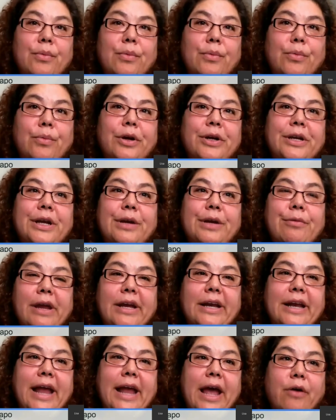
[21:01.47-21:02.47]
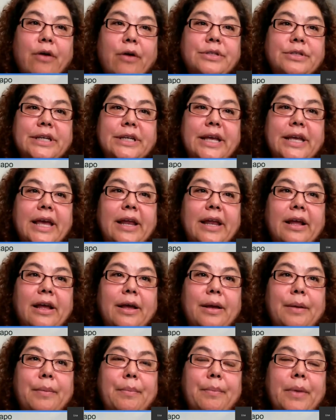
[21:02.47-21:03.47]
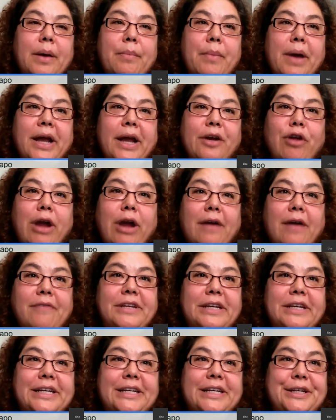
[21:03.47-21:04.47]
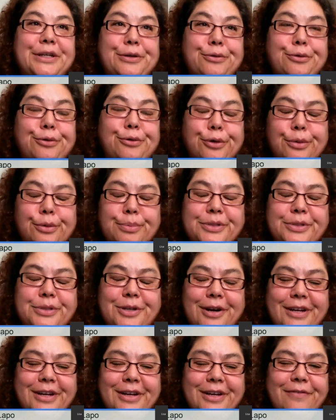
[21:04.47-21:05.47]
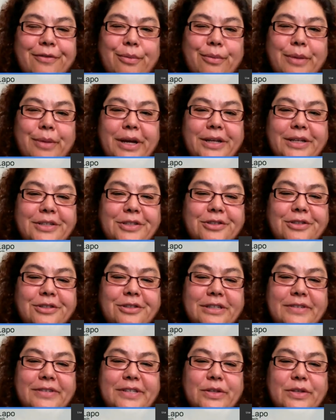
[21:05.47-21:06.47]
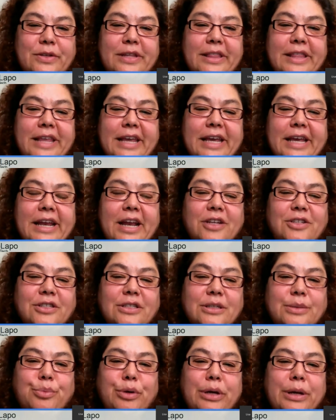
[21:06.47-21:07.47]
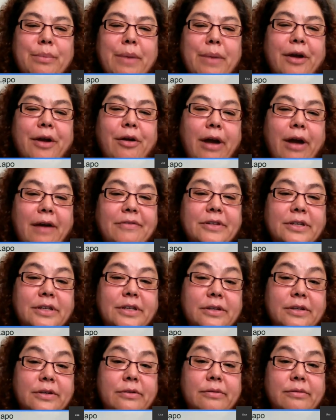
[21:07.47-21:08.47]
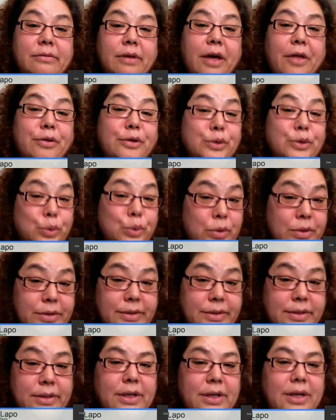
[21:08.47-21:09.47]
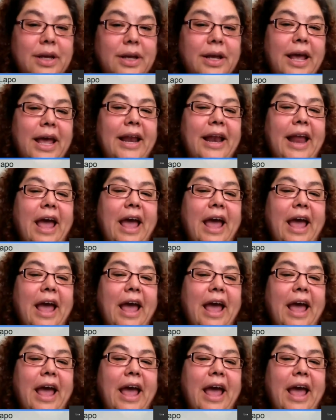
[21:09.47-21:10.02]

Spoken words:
Working right now to get a MinecraftEDU group started for my Digital Divas so that they can actually bring Minecraft to other schools, and